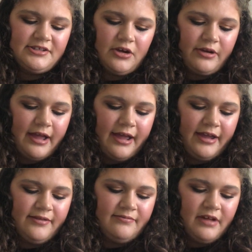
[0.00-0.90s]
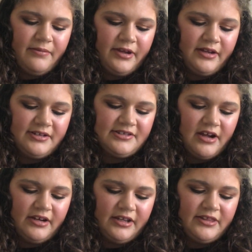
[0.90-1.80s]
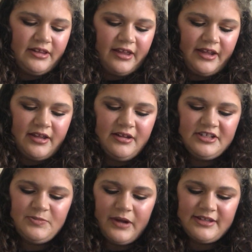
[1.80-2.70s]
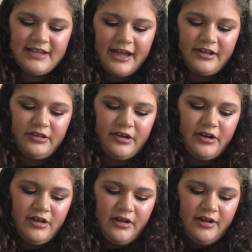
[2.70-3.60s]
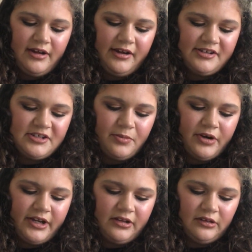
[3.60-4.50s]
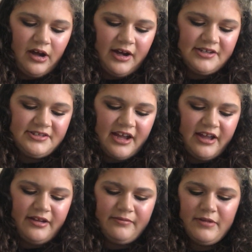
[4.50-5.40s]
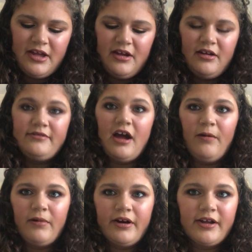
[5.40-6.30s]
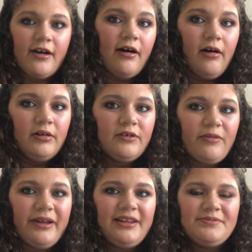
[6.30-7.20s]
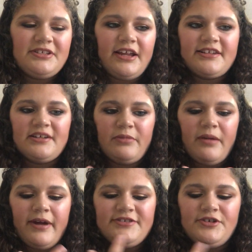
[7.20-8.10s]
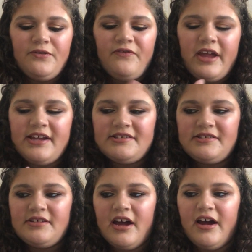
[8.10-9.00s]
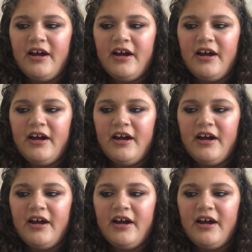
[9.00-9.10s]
is okay. I mean, it's not anything like spectacular. It is a pretty gloss. I'm not wearing it all over my lipsticks. I'm wearing my Too Faced,